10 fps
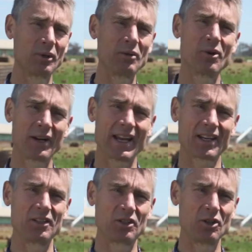We want our
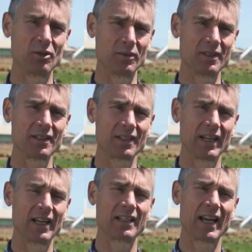consumers
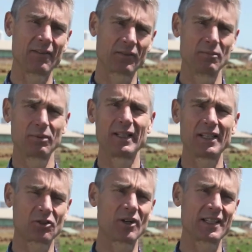to have
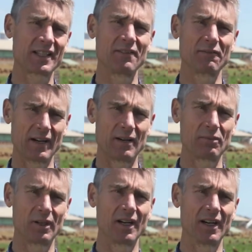complete trust in Farm
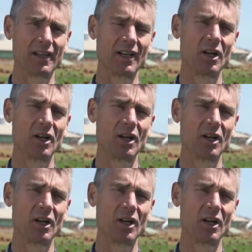Pride.